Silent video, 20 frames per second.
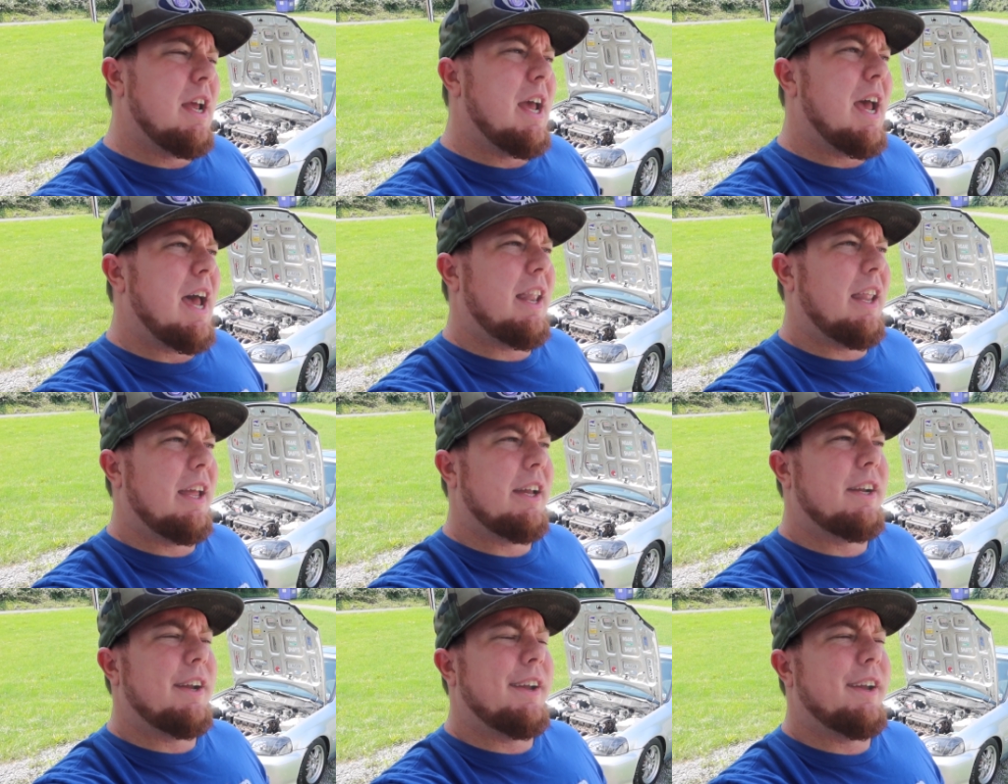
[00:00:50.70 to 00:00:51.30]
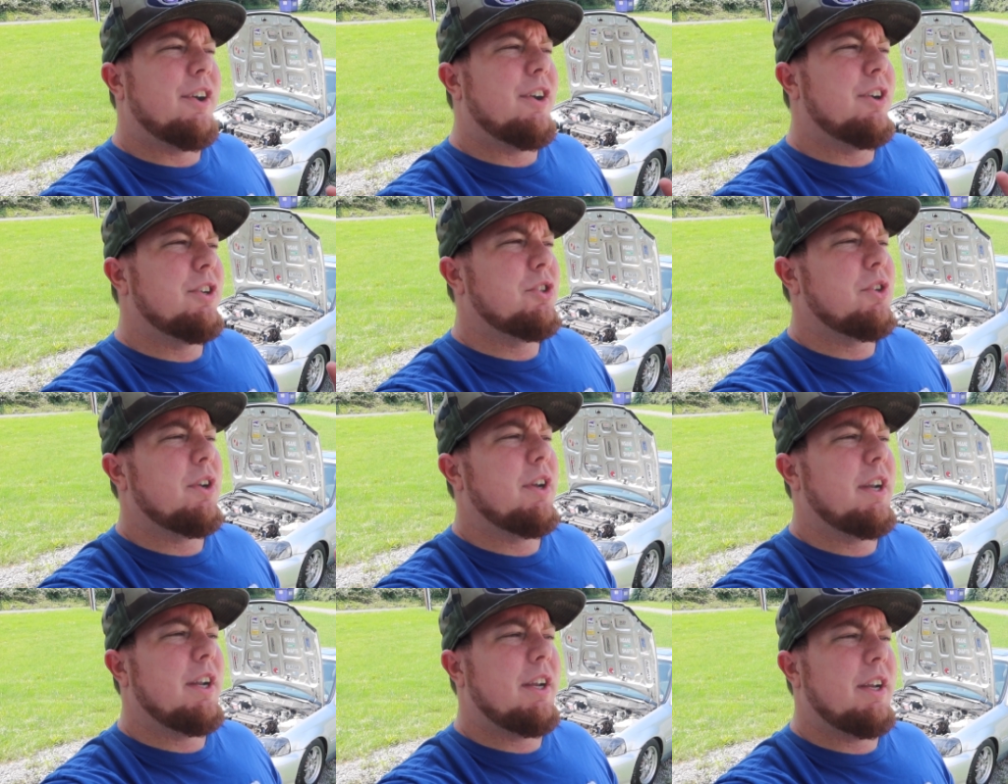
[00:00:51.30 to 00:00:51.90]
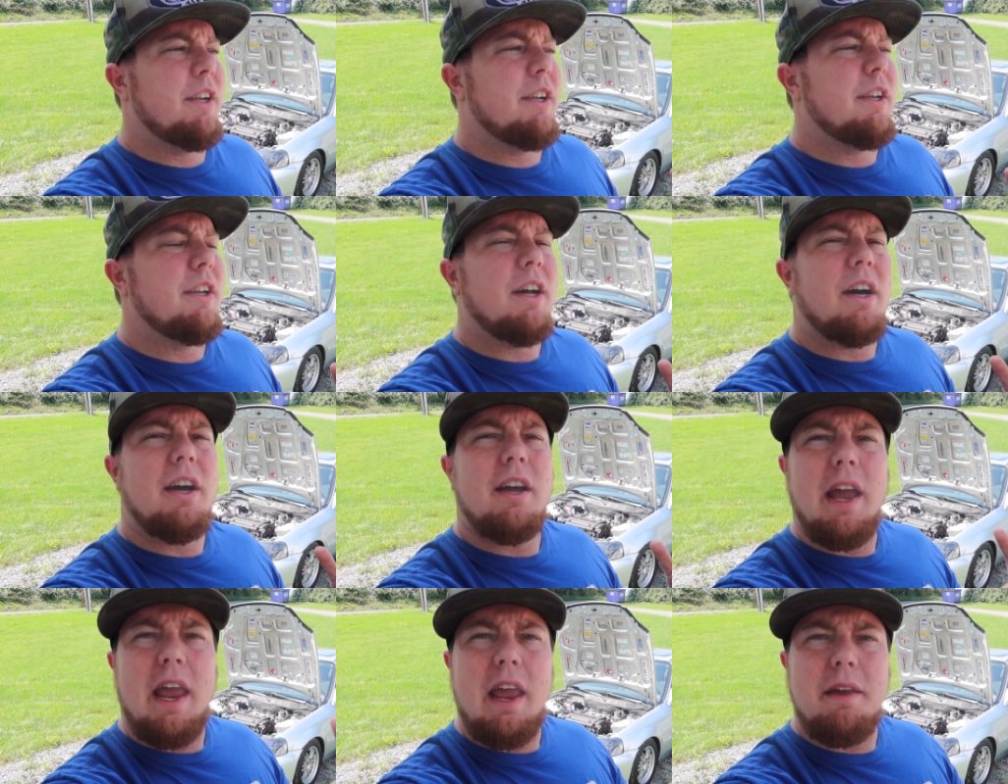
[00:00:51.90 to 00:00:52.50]
at like
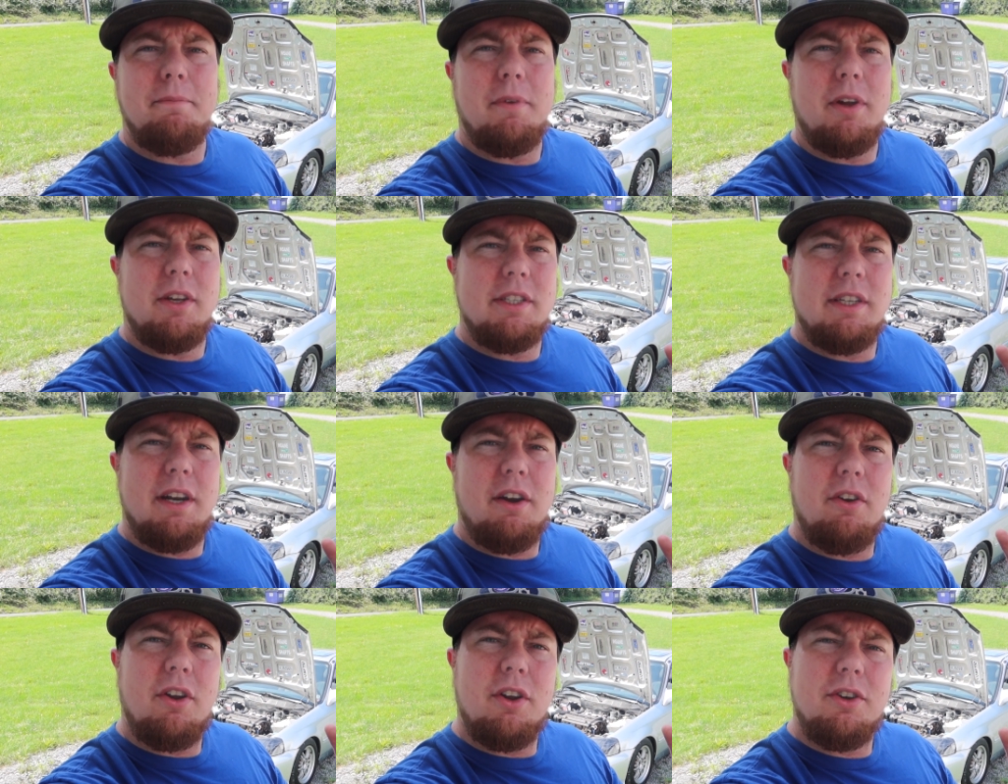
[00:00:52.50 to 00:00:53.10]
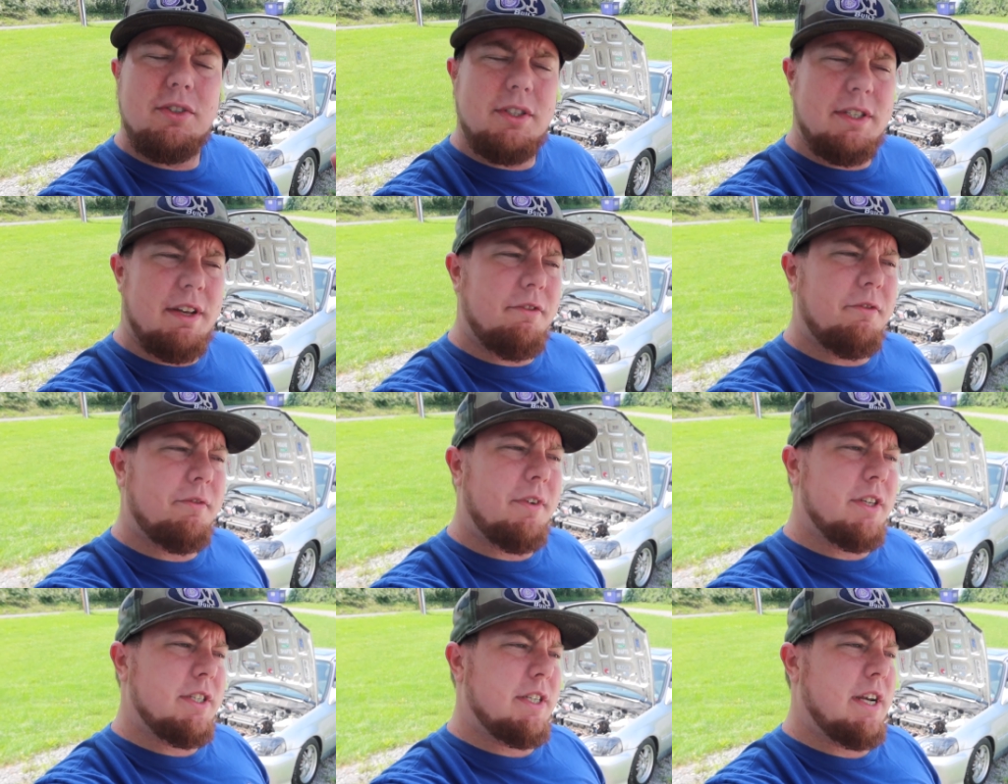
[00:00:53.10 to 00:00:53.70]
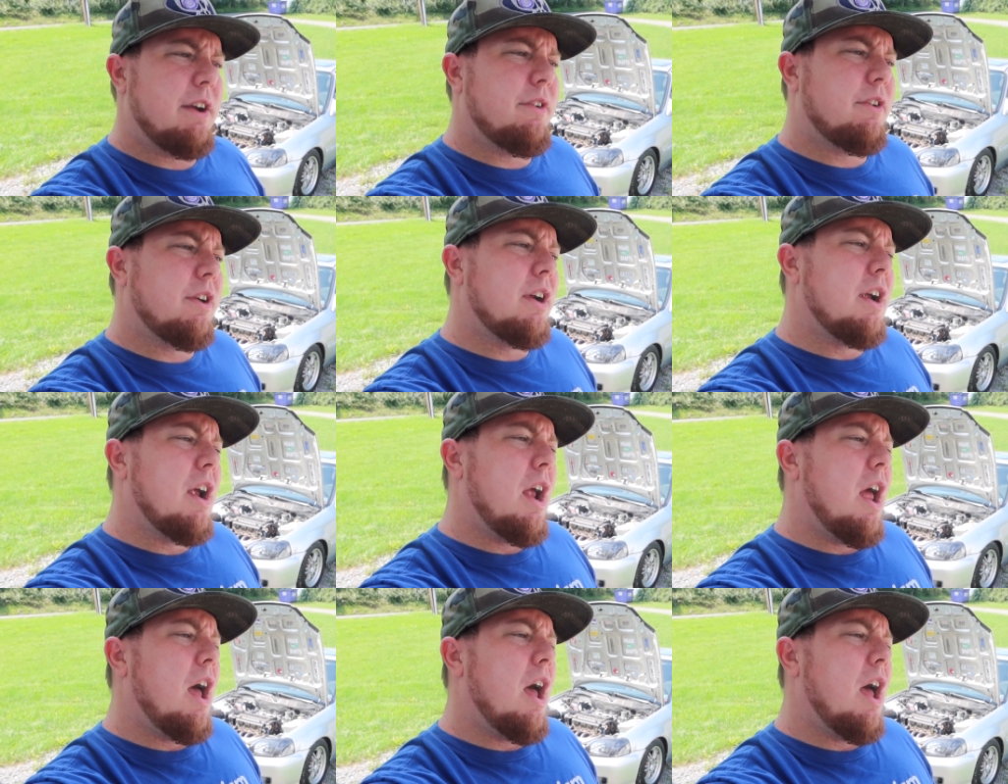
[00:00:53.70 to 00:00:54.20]
108 miles an hour, 107 miles an hour,